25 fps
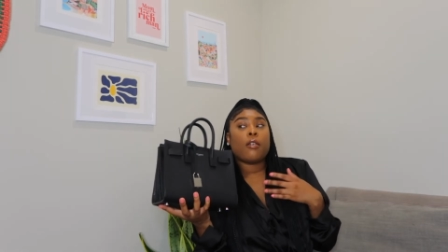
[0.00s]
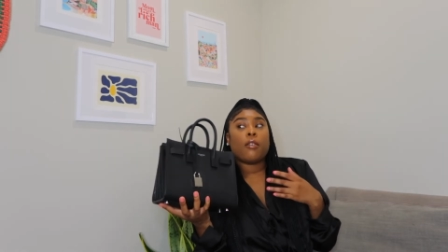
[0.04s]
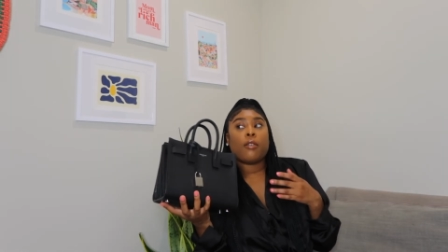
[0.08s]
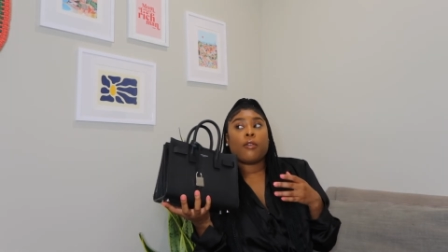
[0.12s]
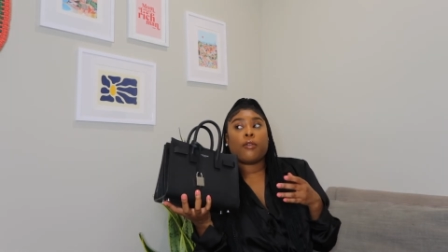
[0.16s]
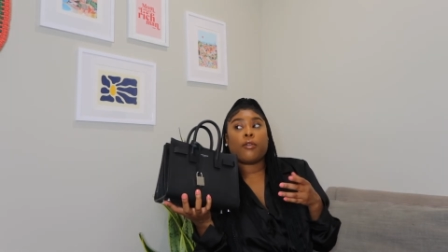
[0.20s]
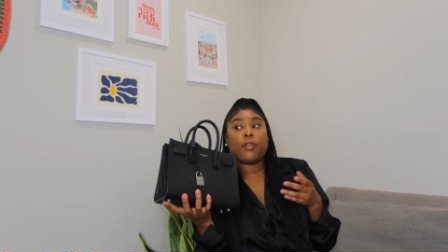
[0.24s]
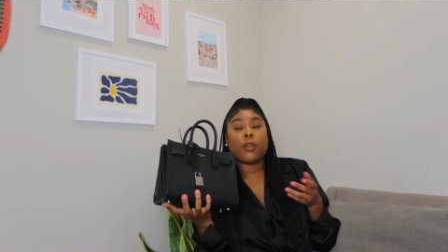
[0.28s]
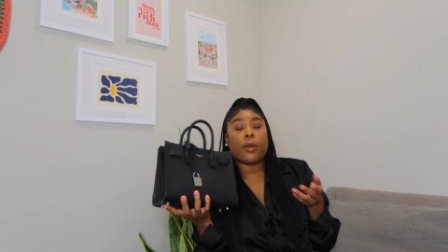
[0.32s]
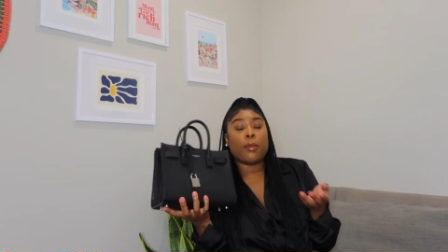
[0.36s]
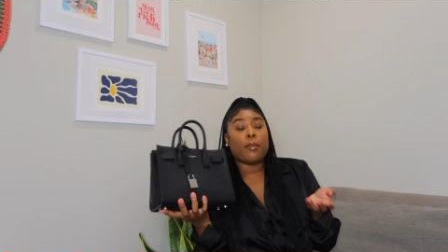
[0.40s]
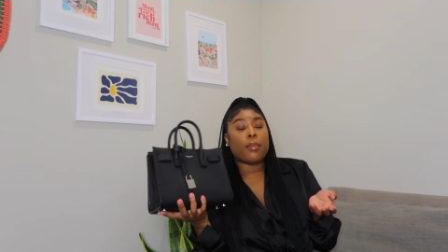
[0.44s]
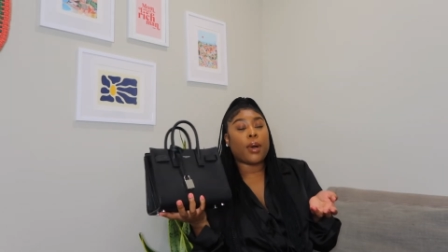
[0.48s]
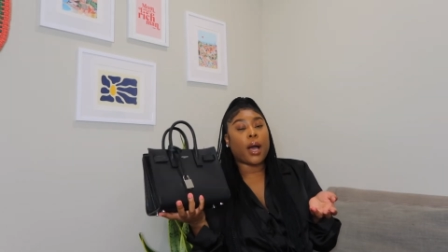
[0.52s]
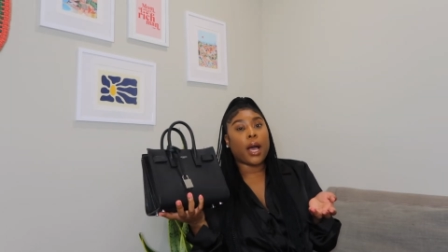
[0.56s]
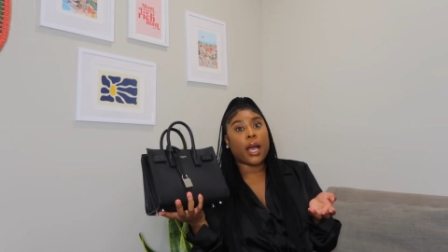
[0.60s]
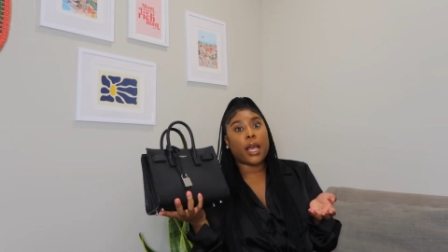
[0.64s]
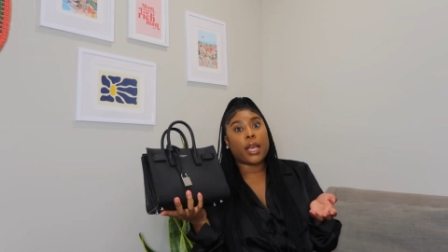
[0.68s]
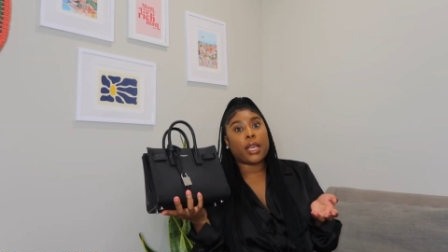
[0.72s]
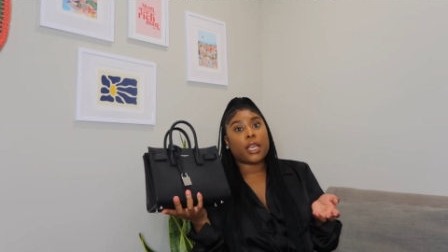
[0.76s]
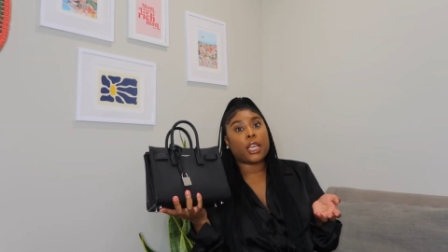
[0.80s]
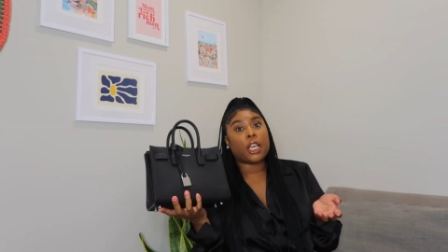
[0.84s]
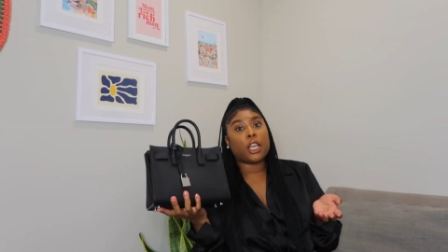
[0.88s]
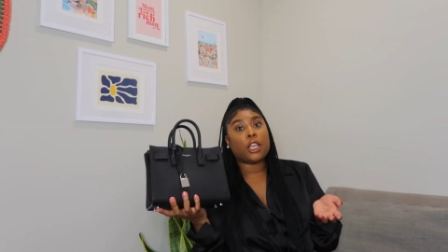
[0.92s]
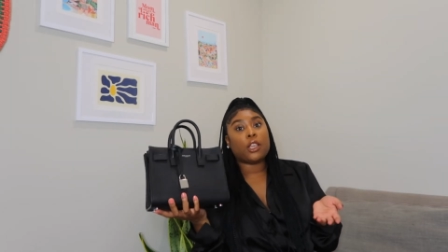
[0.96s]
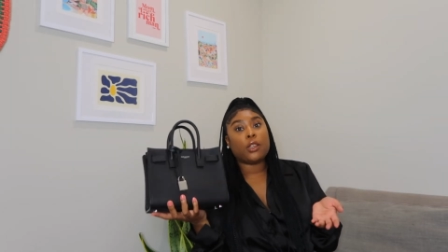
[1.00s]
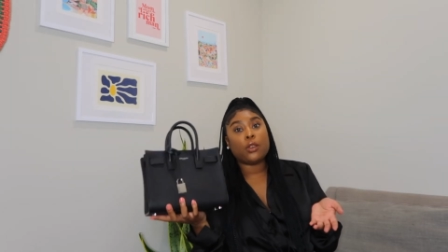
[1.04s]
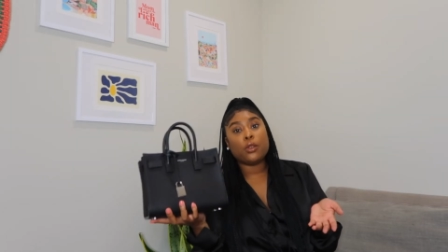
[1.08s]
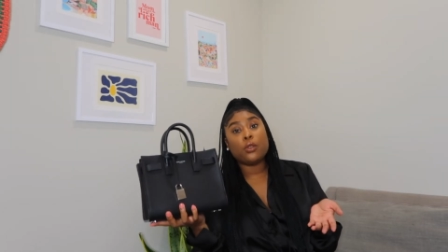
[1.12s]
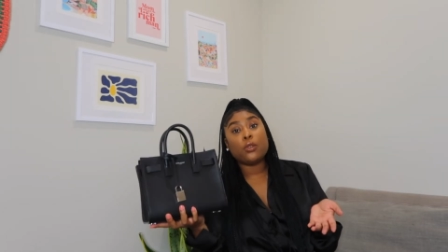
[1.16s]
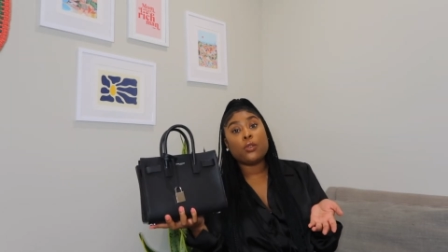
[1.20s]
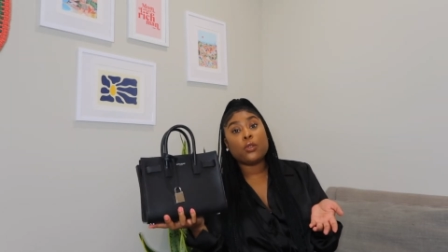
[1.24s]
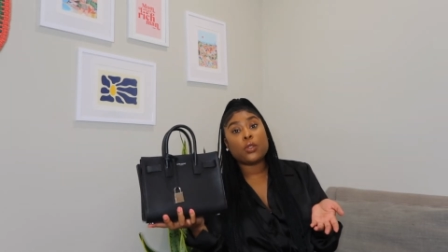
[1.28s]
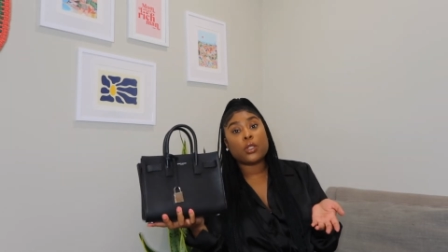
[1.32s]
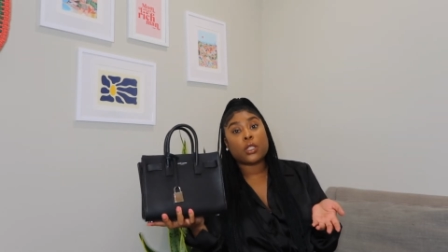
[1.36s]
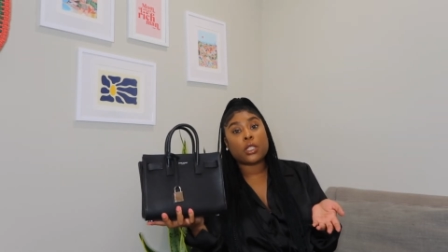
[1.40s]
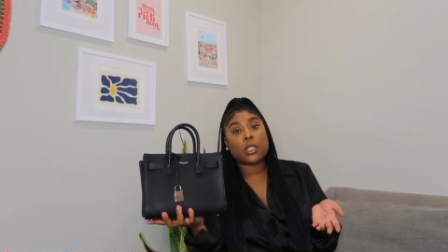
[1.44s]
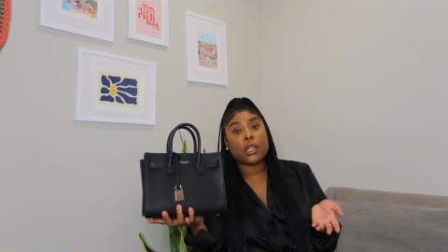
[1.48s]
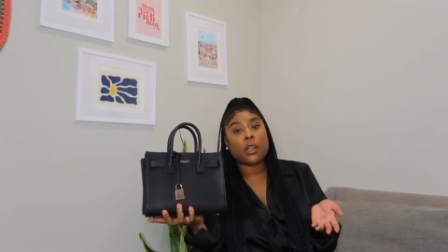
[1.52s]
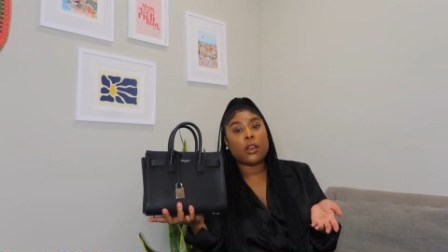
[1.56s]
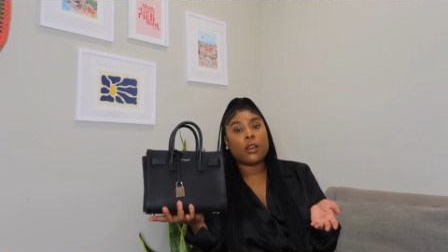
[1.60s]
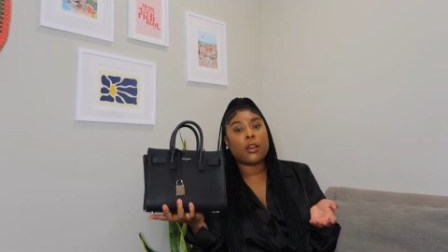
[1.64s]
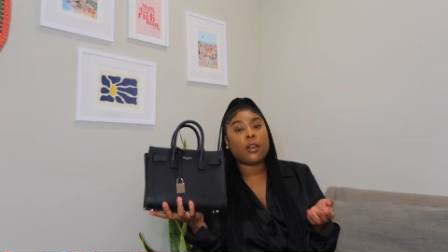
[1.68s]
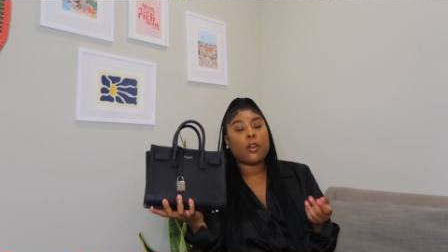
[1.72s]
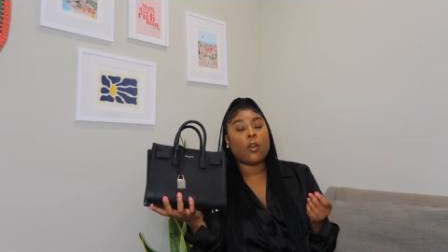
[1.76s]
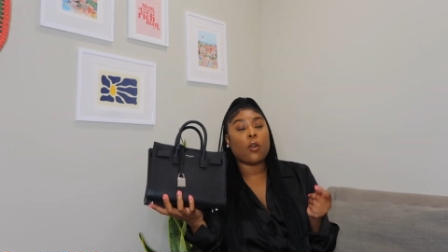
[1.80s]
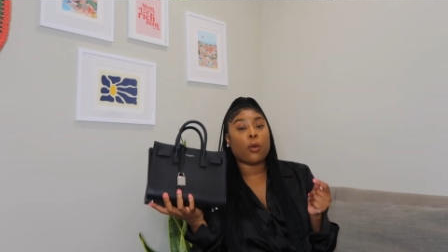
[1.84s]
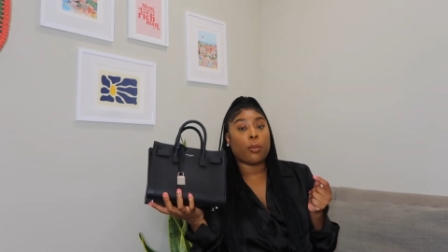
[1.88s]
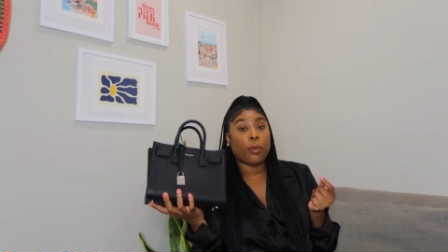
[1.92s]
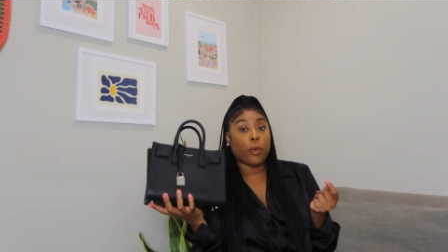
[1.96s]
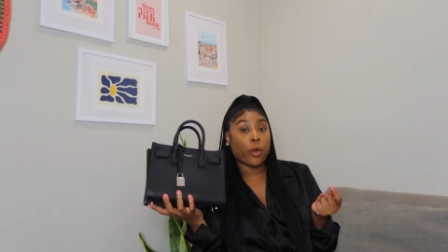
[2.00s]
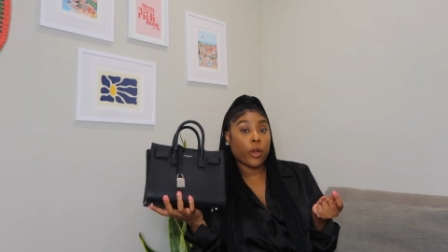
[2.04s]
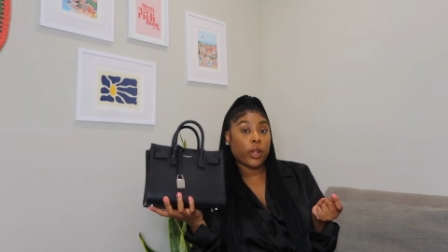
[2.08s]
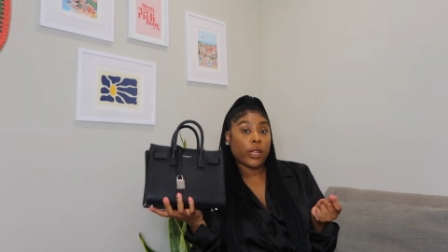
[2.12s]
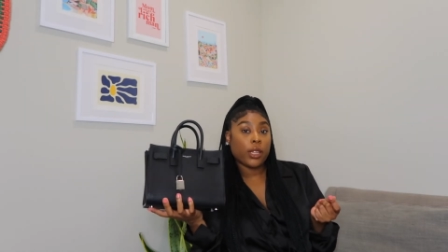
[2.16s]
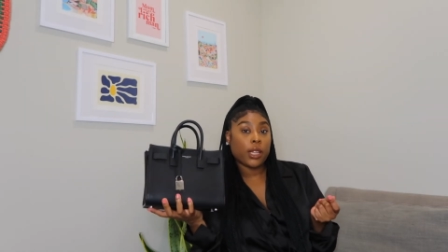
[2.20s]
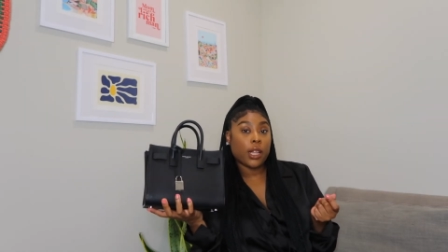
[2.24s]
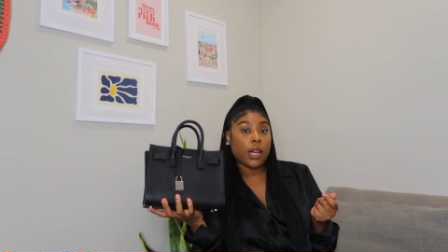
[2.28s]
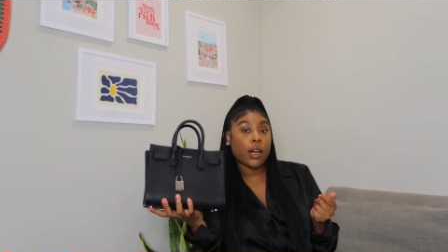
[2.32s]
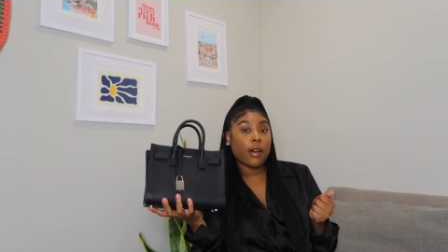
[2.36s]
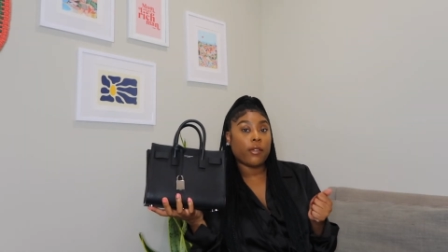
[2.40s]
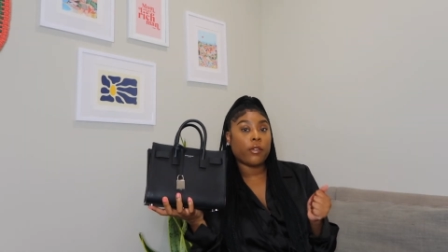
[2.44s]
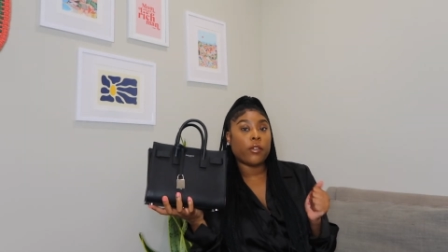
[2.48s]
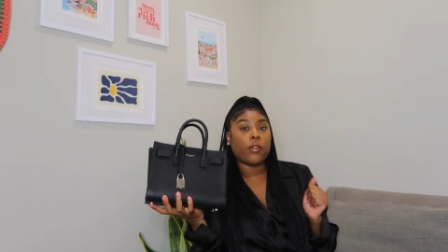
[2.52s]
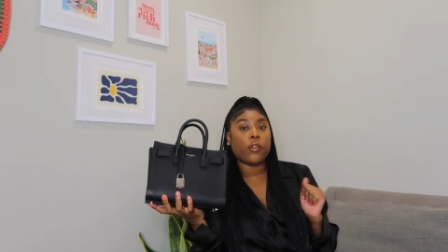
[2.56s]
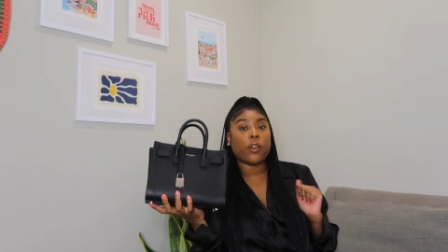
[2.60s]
from buying it used or pre-loved